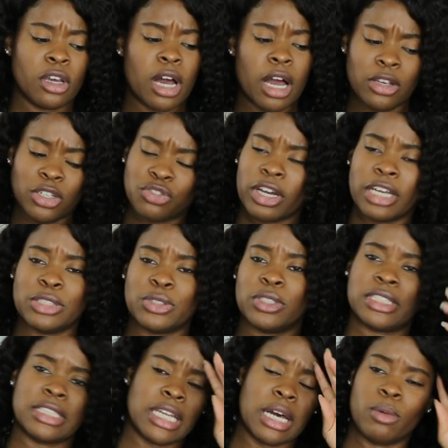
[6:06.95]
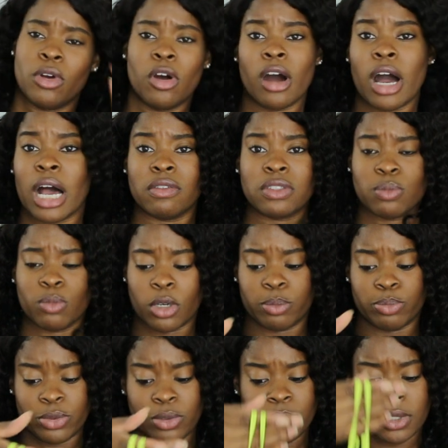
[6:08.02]
Are you trying to say that we all have small
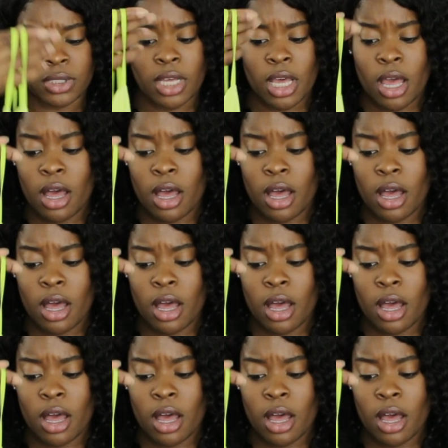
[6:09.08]
boobs?